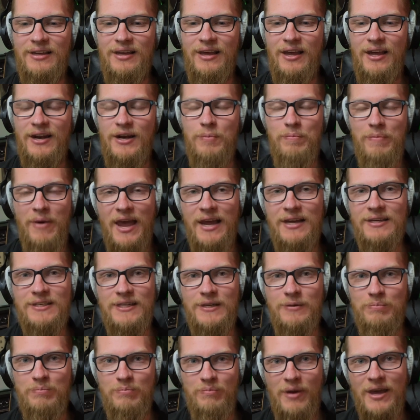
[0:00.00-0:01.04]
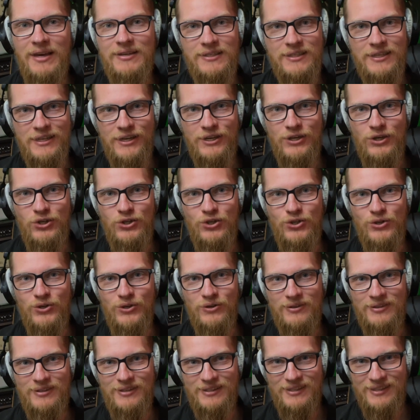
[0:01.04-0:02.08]
an amazing message
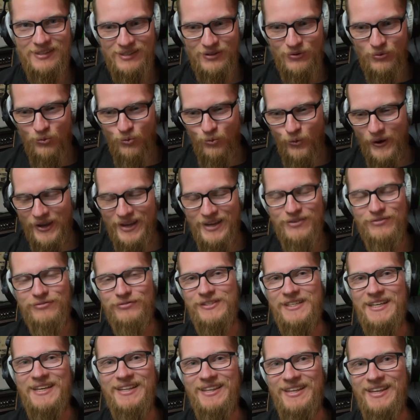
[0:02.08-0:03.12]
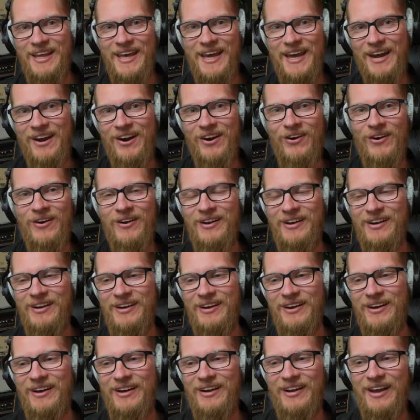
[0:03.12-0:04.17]
weaved in there,
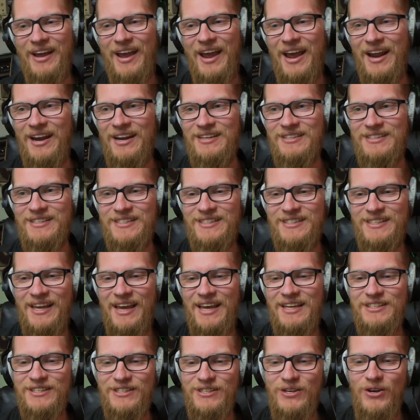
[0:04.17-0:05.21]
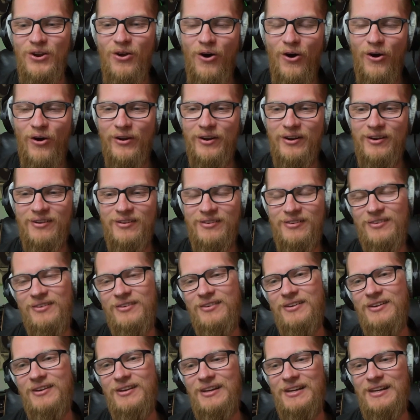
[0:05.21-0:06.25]
and it's not
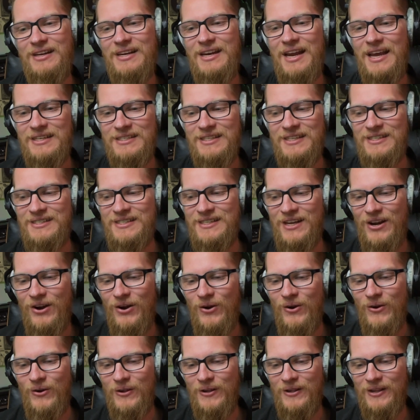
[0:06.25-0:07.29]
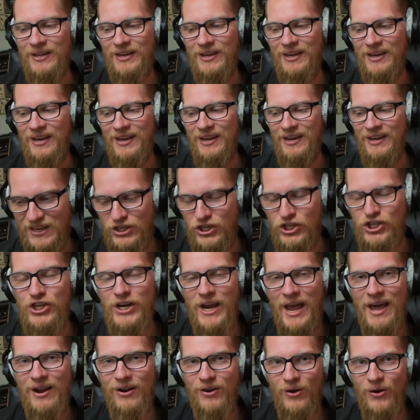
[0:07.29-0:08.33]
necessarily
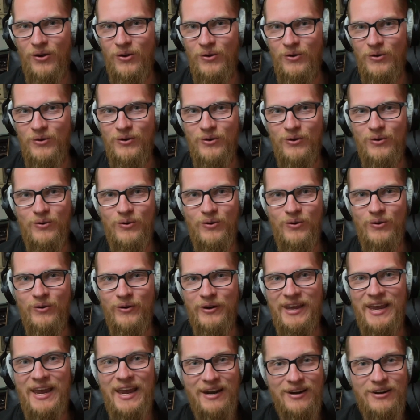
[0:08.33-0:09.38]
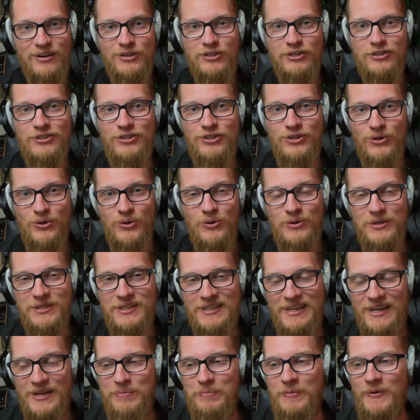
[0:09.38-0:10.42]
shadowed or hidden too
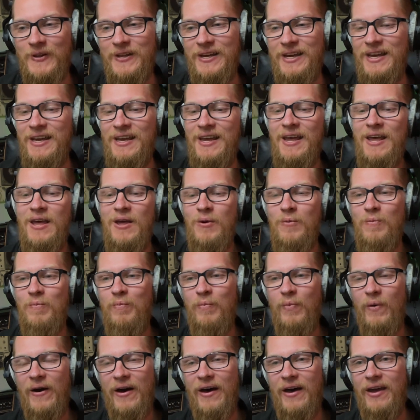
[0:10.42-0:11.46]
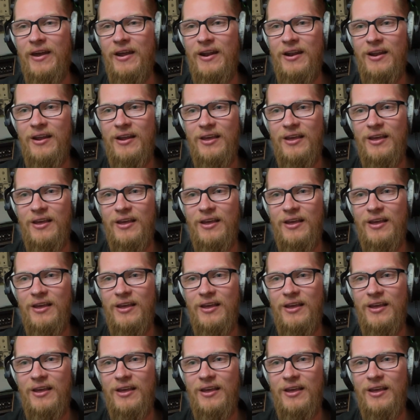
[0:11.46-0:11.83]
deeply, but